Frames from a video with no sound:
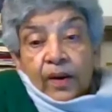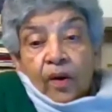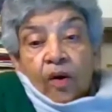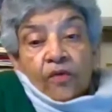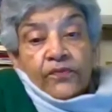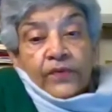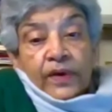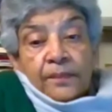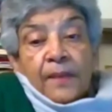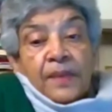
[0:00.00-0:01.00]
of
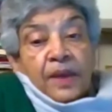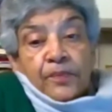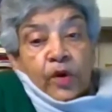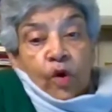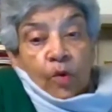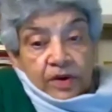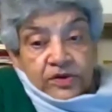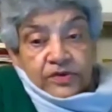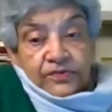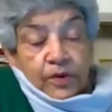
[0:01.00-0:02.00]
public procurement
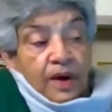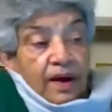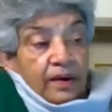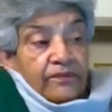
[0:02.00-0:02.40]
from our